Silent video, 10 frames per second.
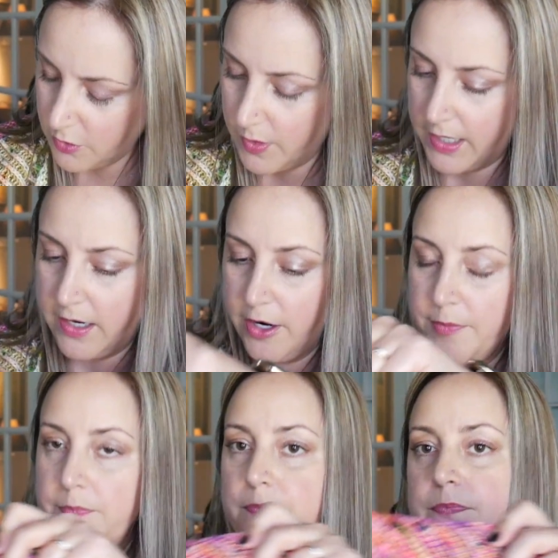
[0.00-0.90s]
Right here.
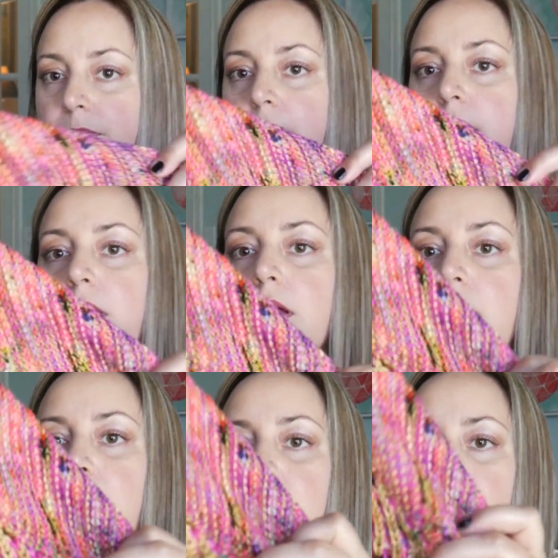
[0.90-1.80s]

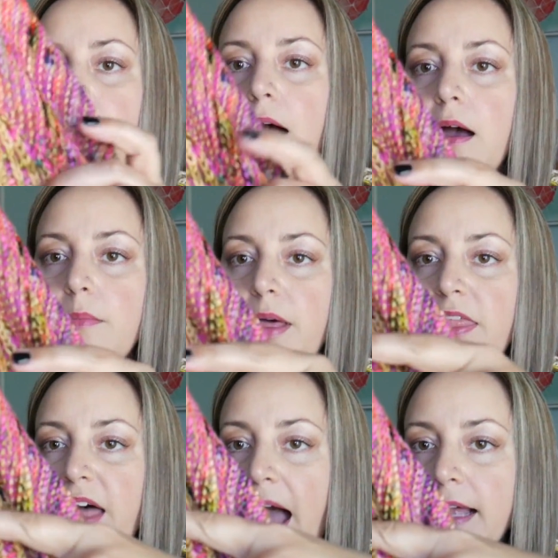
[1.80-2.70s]

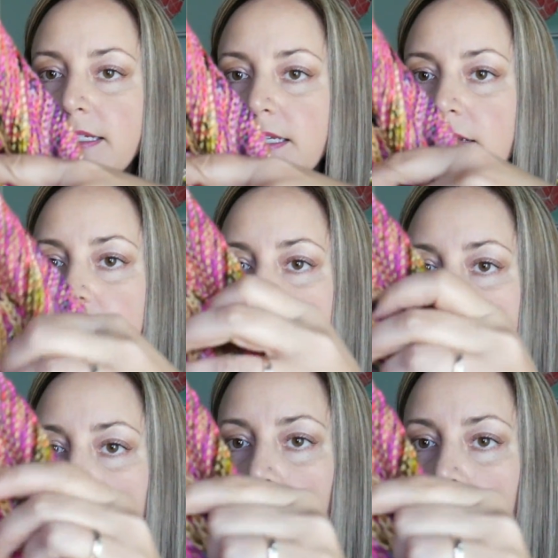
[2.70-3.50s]
That kind of